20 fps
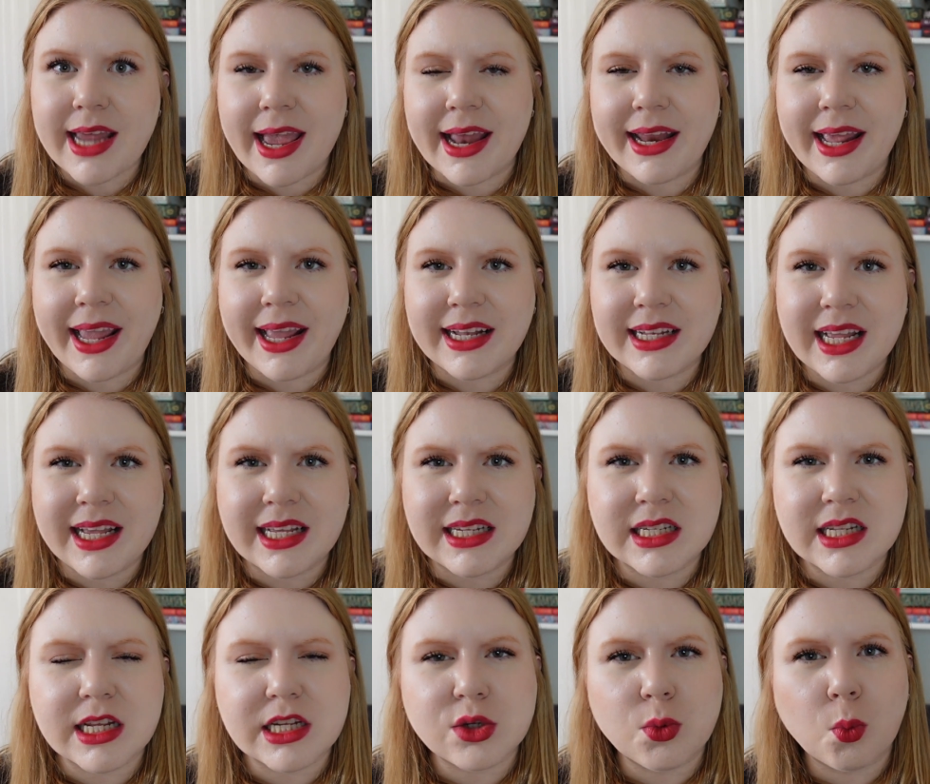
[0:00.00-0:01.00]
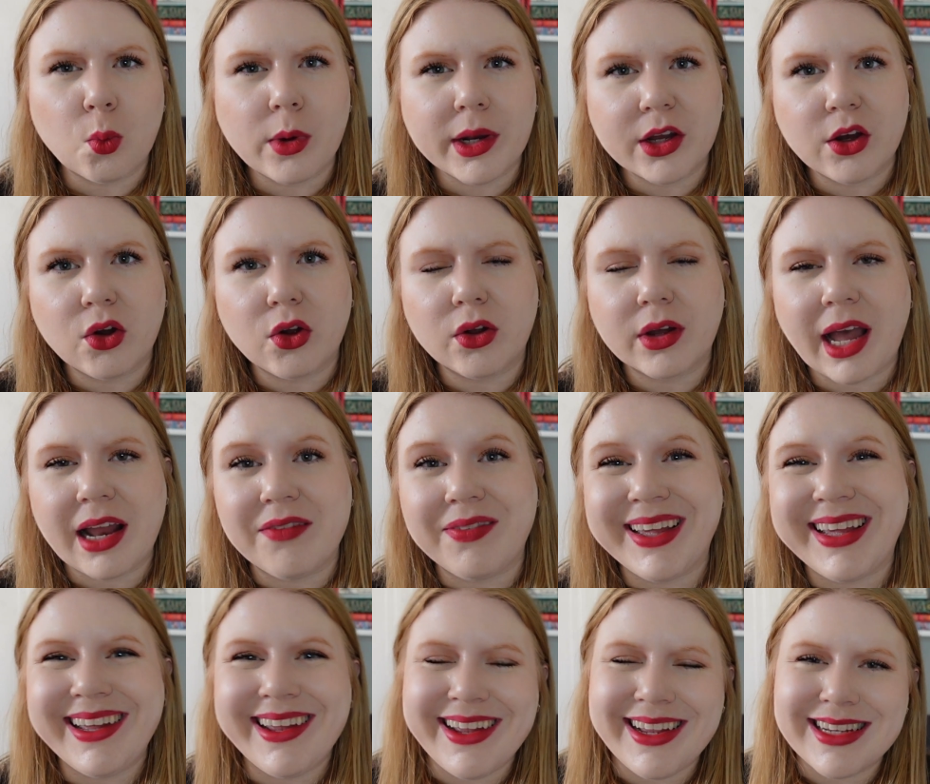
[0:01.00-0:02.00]
And it is this real kind of
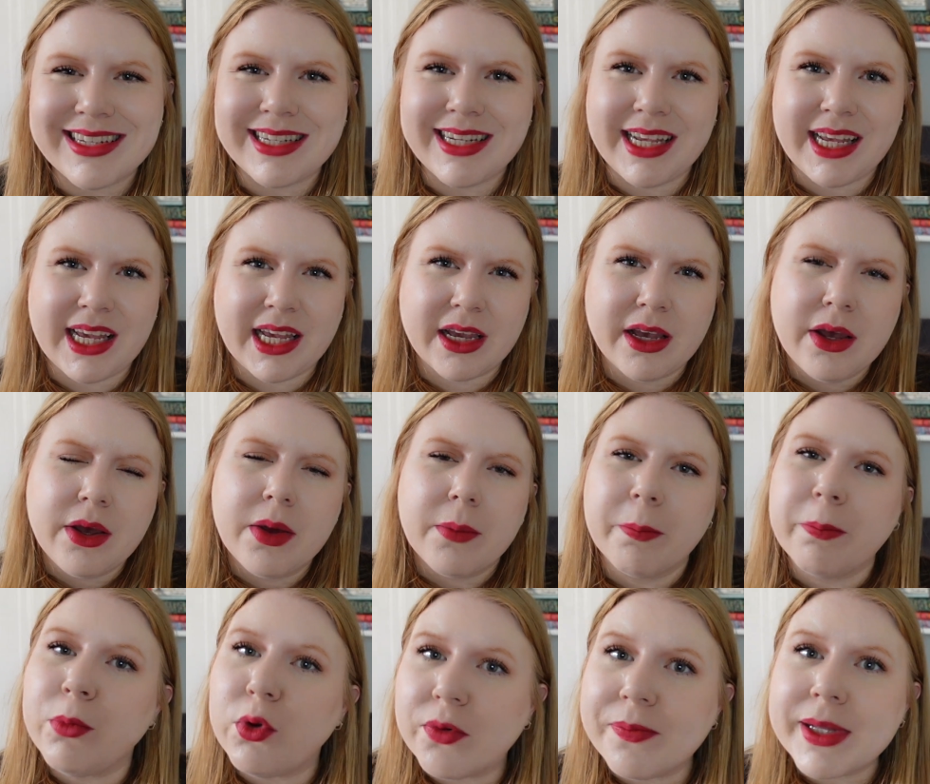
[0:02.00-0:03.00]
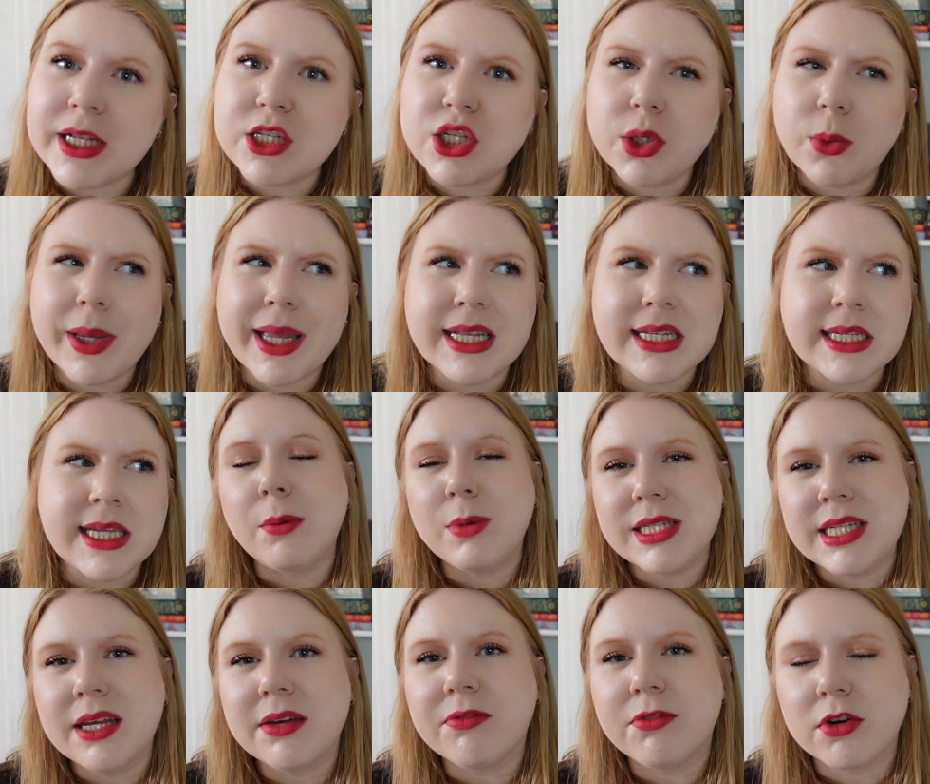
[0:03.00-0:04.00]
easy movement to it. And we
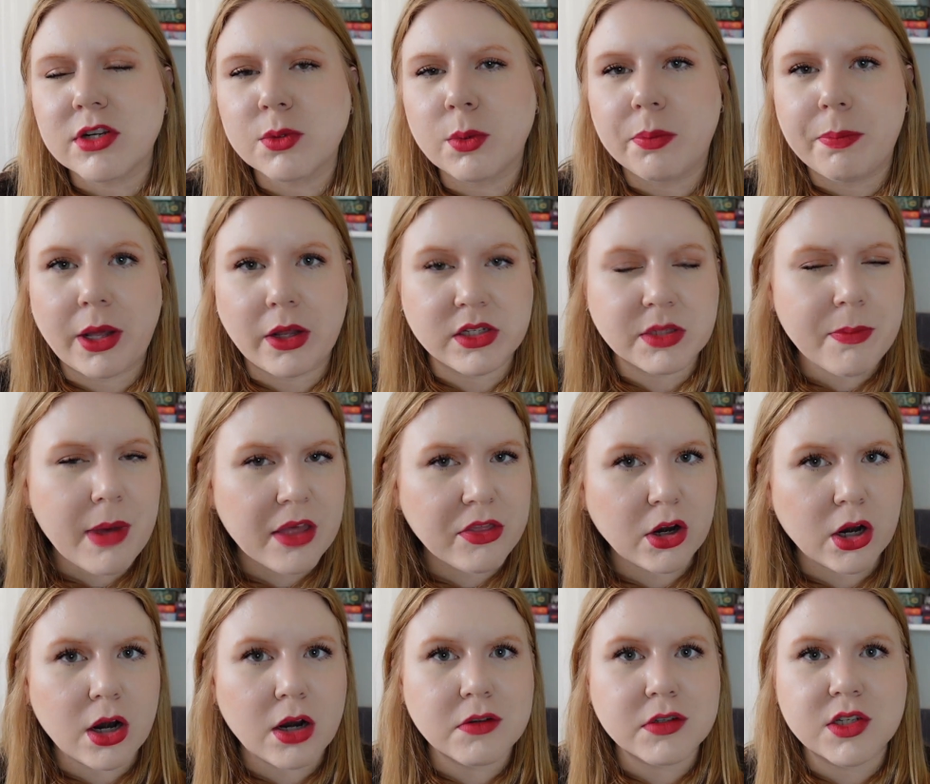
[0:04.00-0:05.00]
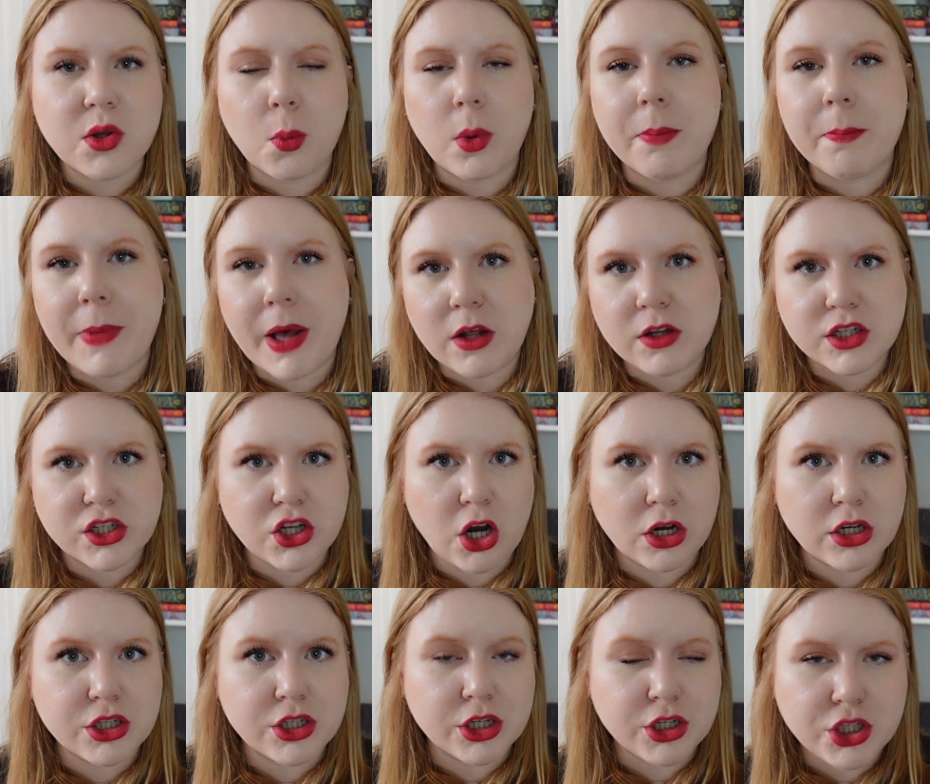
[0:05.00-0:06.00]
see it first with Belle's mother. So when Belle
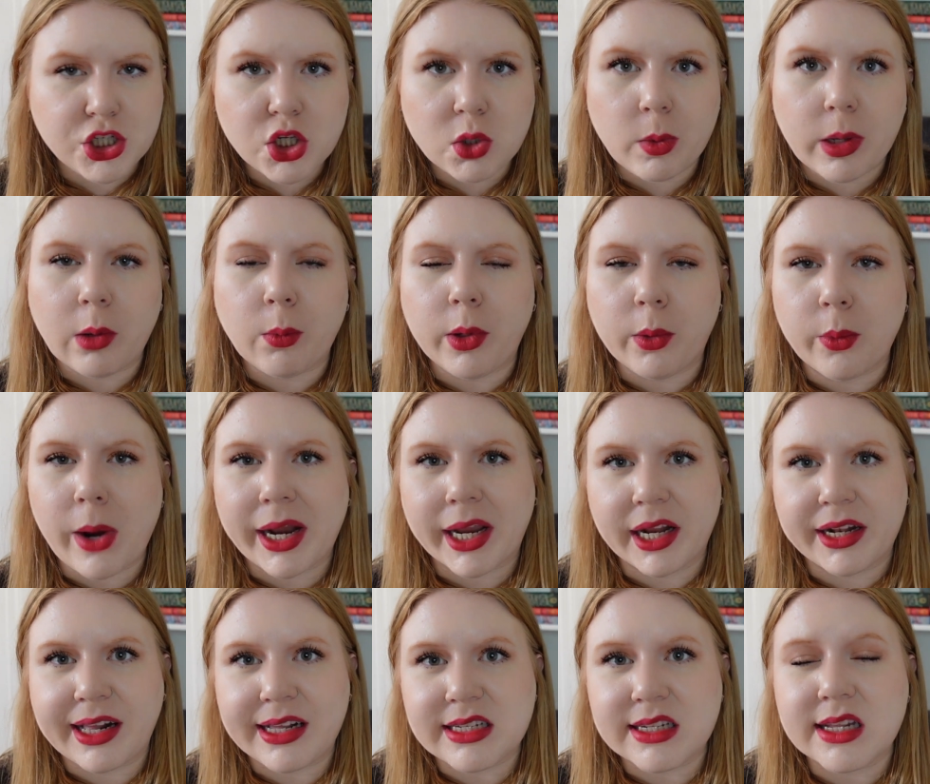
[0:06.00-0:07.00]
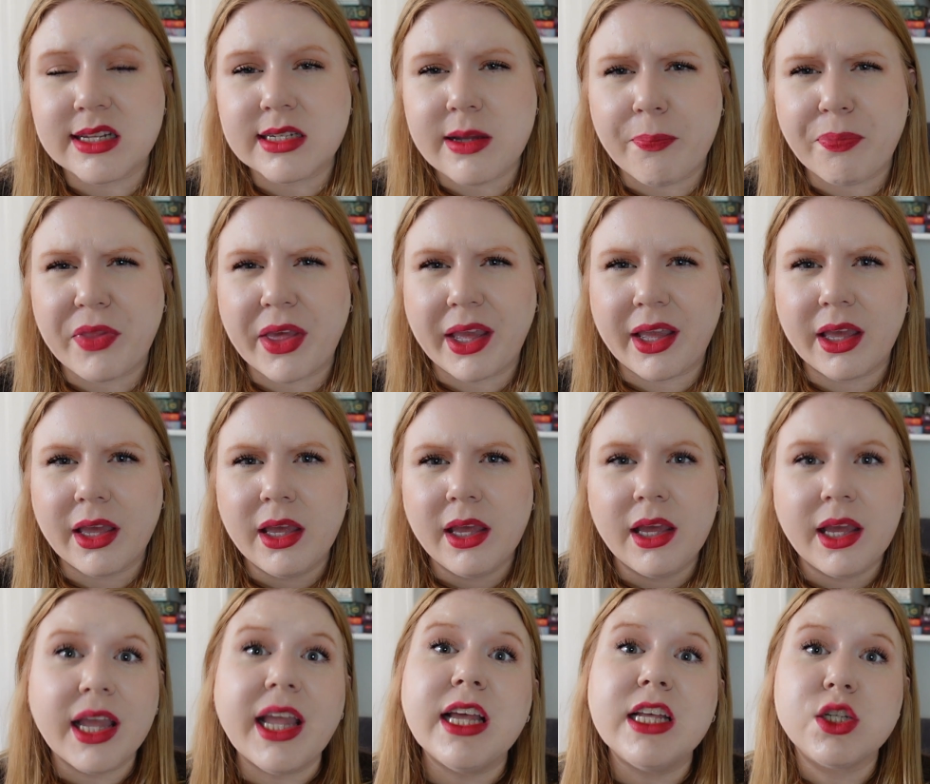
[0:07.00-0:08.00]
starts to do it, we recognize that something
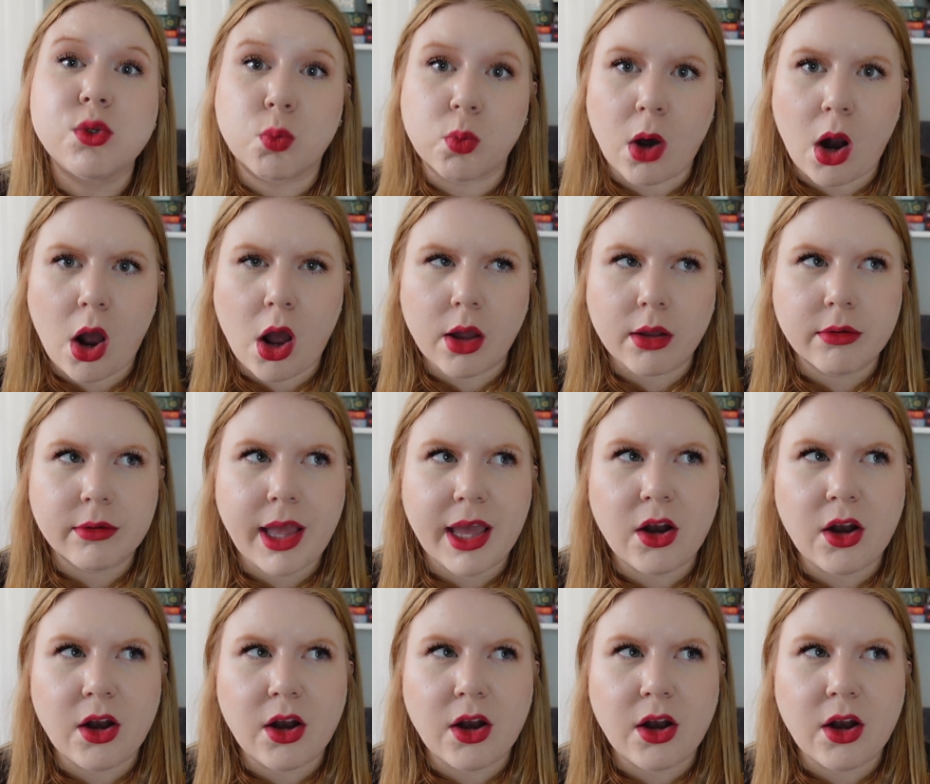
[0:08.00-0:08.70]
is wrong.